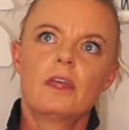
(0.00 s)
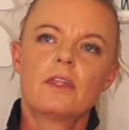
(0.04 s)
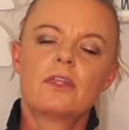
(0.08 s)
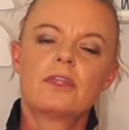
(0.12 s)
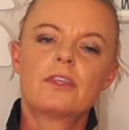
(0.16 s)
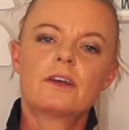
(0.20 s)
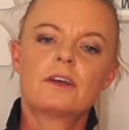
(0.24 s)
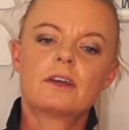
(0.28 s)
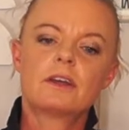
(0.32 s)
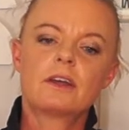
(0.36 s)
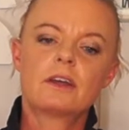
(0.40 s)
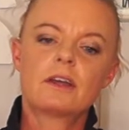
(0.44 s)

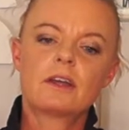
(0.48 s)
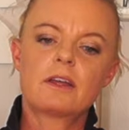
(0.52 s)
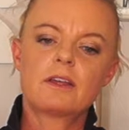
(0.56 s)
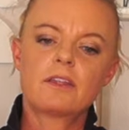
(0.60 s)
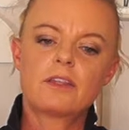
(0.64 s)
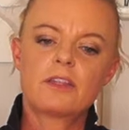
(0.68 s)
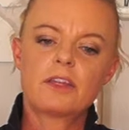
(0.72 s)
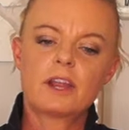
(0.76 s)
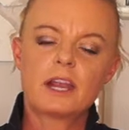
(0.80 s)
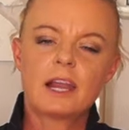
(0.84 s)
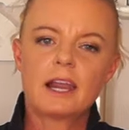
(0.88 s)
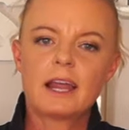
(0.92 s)

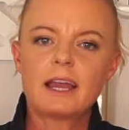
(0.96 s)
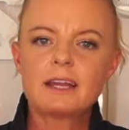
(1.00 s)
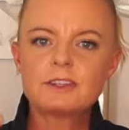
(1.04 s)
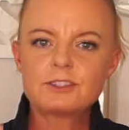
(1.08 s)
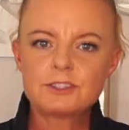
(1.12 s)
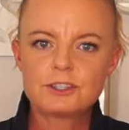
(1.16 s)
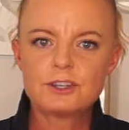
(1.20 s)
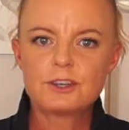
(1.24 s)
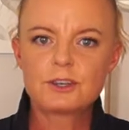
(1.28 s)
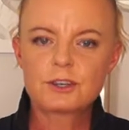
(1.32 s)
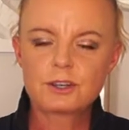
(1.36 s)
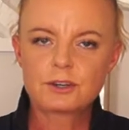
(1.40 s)
the
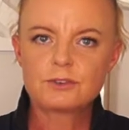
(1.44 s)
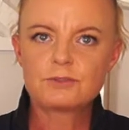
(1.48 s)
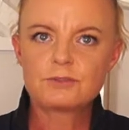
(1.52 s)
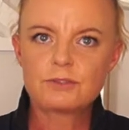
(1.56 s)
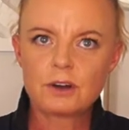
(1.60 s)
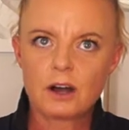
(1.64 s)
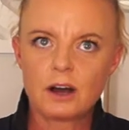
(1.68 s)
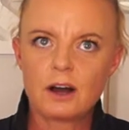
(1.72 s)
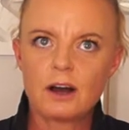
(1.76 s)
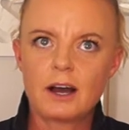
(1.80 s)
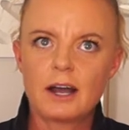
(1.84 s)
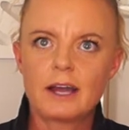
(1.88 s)
less you can
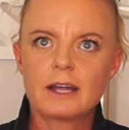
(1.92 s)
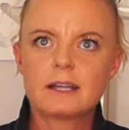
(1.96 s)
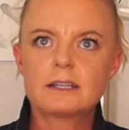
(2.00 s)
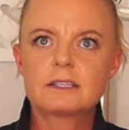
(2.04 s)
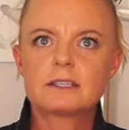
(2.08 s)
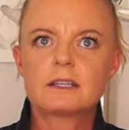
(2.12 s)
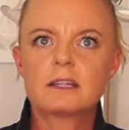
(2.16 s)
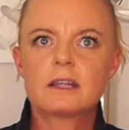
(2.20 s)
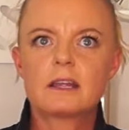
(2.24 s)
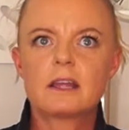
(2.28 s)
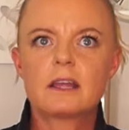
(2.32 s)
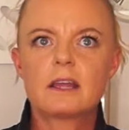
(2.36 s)

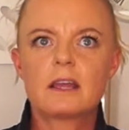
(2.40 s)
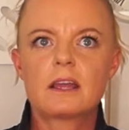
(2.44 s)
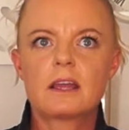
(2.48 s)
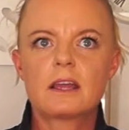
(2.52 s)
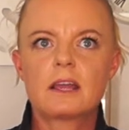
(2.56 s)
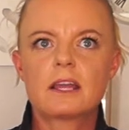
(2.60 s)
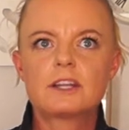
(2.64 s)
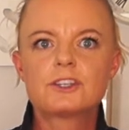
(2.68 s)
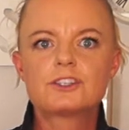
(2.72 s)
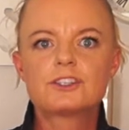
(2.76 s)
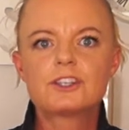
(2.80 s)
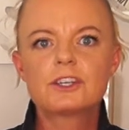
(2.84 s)
ride,
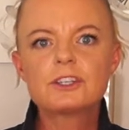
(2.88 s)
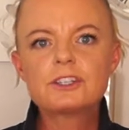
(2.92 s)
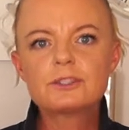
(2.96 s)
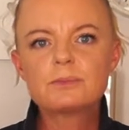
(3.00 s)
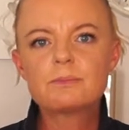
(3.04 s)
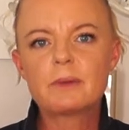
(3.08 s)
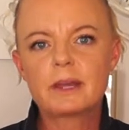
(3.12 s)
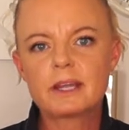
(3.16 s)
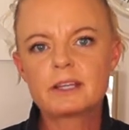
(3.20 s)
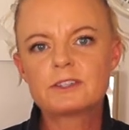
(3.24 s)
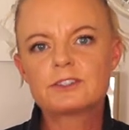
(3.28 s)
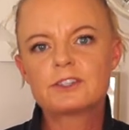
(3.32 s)
it
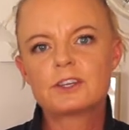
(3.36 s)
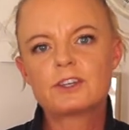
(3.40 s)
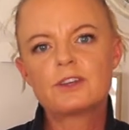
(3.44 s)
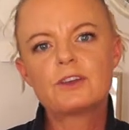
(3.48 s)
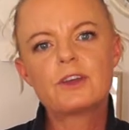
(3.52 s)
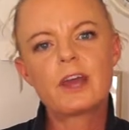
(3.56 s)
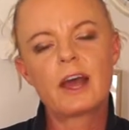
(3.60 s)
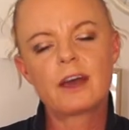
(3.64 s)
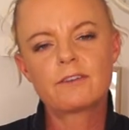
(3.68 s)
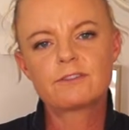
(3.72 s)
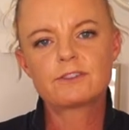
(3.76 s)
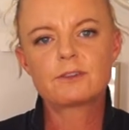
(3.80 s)
just means that
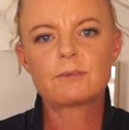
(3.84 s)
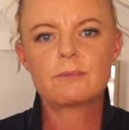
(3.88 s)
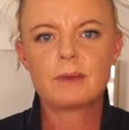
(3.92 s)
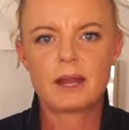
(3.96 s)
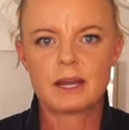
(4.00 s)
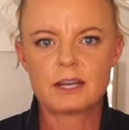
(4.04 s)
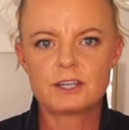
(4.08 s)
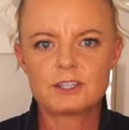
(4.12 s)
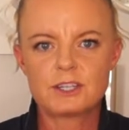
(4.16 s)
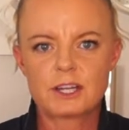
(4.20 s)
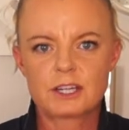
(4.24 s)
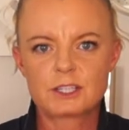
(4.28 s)
you have to
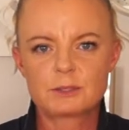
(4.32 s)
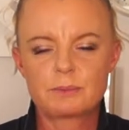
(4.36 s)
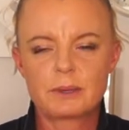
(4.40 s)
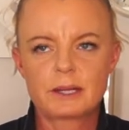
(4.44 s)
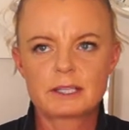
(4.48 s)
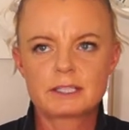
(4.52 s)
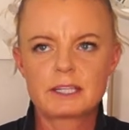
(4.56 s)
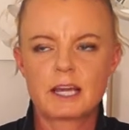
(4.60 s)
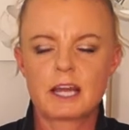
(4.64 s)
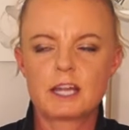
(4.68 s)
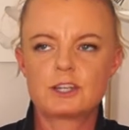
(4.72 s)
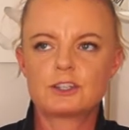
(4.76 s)
manage
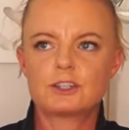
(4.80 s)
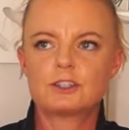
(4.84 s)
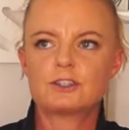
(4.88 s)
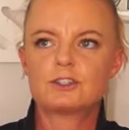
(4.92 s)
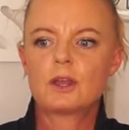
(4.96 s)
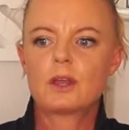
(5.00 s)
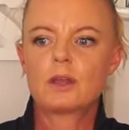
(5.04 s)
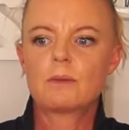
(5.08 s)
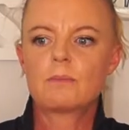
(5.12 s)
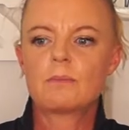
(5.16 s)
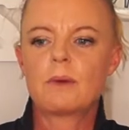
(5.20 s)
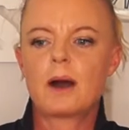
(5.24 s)

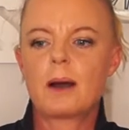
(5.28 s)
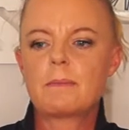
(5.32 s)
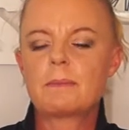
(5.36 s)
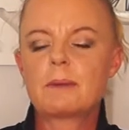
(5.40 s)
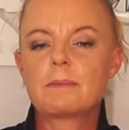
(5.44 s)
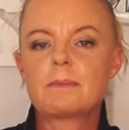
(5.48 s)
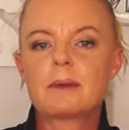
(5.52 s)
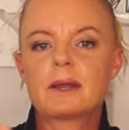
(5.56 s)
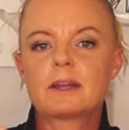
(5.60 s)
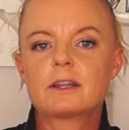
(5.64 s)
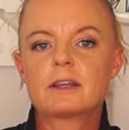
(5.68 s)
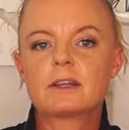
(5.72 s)
expectations. It might
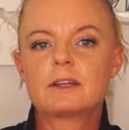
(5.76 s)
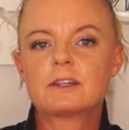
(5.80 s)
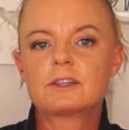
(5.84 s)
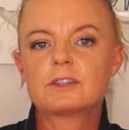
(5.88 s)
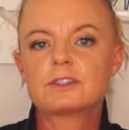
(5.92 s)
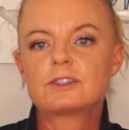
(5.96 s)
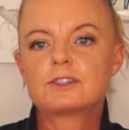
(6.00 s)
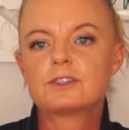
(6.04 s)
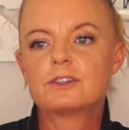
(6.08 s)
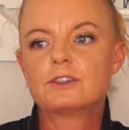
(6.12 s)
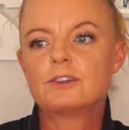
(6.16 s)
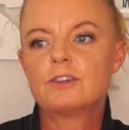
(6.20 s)
be
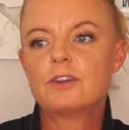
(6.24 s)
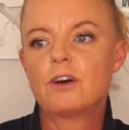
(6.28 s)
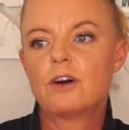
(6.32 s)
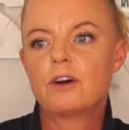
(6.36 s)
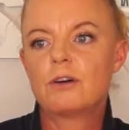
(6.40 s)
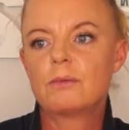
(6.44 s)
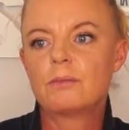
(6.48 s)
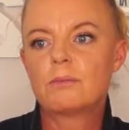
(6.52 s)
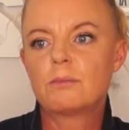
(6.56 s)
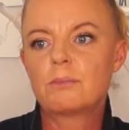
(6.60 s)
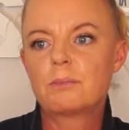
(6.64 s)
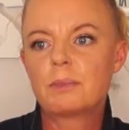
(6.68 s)
better to
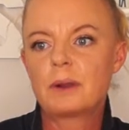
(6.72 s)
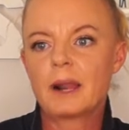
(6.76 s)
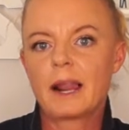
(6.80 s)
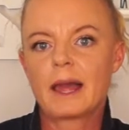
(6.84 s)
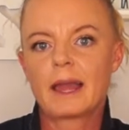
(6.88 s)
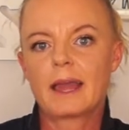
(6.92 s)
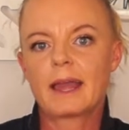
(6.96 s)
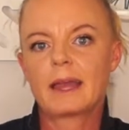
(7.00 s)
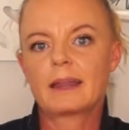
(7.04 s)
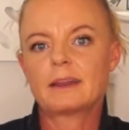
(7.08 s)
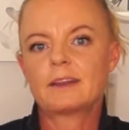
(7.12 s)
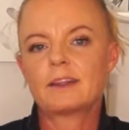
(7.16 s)
not
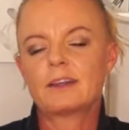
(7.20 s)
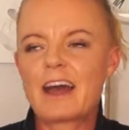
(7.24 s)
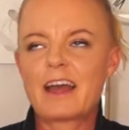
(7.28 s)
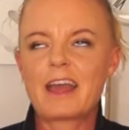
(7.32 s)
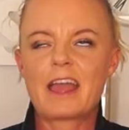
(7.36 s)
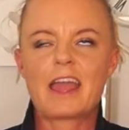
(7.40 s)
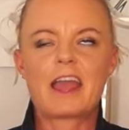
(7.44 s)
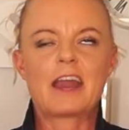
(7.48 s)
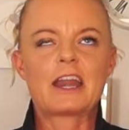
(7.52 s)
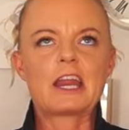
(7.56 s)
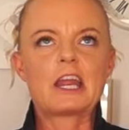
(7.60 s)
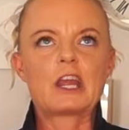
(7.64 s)
plan
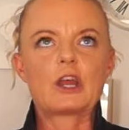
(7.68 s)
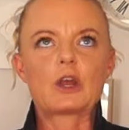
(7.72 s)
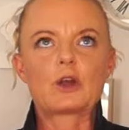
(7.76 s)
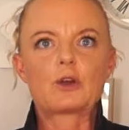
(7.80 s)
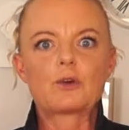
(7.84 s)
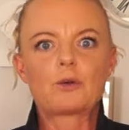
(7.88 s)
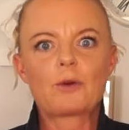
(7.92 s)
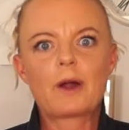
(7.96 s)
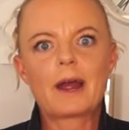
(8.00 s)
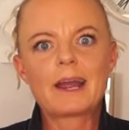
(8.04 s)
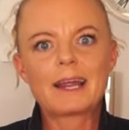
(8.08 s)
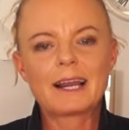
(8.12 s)
any
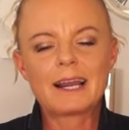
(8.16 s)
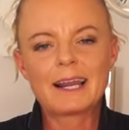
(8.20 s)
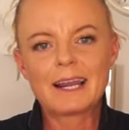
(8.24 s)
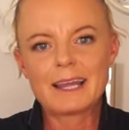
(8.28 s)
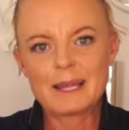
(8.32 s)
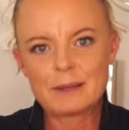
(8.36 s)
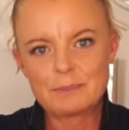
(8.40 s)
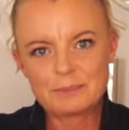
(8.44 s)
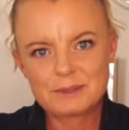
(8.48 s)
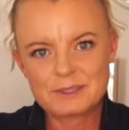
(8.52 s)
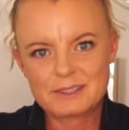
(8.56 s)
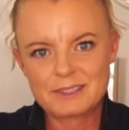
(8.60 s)
great
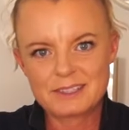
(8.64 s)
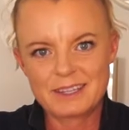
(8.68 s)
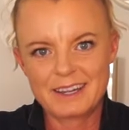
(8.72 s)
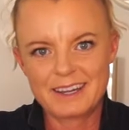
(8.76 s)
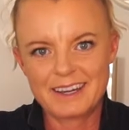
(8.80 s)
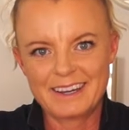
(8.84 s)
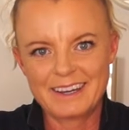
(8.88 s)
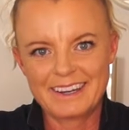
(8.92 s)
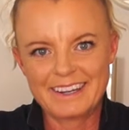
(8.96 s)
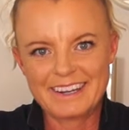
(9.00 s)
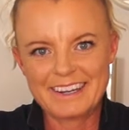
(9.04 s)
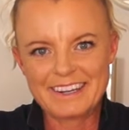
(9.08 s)
leaps
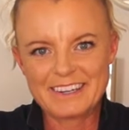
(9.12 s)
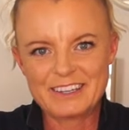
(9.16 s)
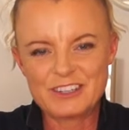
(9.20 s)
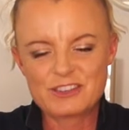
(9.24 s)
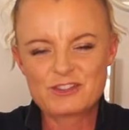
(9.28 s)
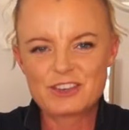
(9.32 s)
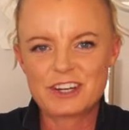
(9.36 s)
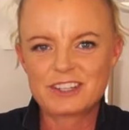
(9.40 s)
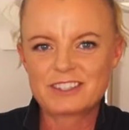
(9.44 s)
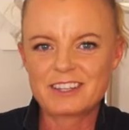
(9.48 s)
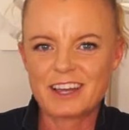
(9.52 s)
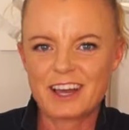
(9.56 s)

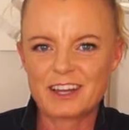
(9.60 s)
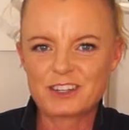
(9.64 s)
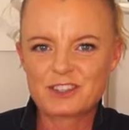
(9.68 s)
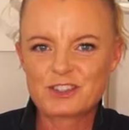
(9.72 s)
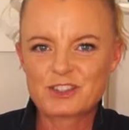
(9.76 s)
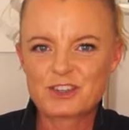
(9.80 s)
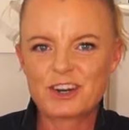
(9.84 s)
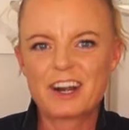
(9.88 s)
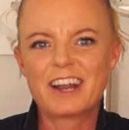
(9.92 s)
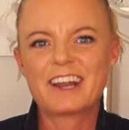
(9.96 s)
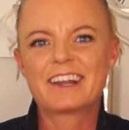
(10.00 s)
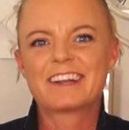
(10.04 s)
in
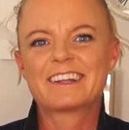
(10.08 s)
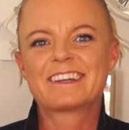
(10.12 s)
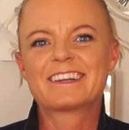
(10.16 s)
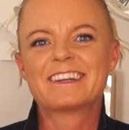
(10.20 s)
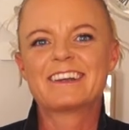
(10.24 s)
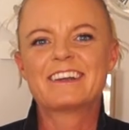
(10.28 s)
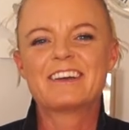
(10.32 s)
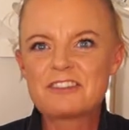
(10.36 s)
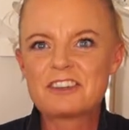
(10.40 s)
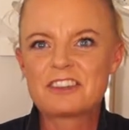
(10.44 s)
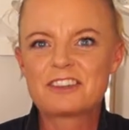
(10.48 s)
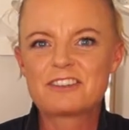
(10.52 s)
dressage
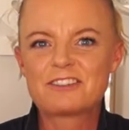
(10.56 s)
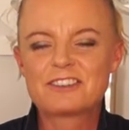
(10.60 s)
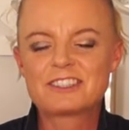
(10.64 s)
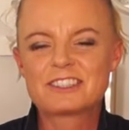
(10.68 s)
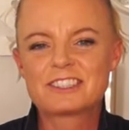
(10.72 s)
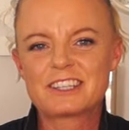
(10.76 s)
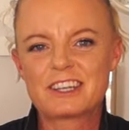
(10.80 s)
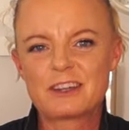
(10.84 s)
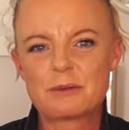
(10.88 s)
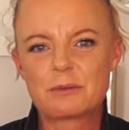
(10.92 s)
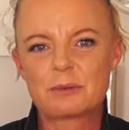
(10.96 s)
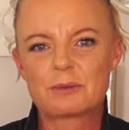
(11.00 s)
training for the
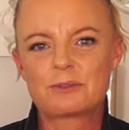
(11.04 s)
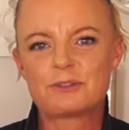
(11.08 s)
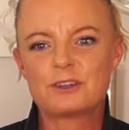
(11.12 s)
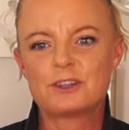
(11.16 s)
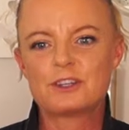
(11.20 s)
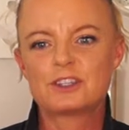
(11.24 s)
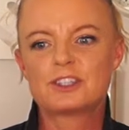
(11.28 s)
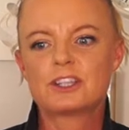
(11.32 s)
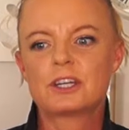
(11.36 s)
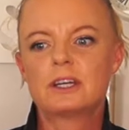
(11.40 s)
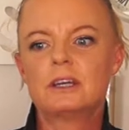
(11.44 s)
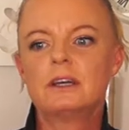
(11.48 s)
foreseeable
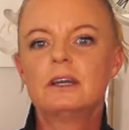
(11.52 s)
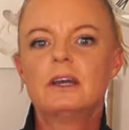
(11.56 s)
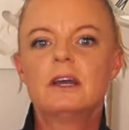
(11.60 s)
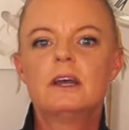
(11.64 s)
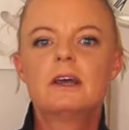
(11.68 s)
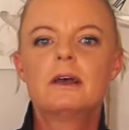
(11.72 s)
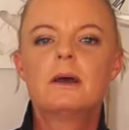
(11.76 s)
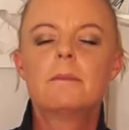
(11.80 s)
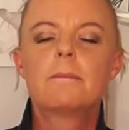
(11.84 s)
future.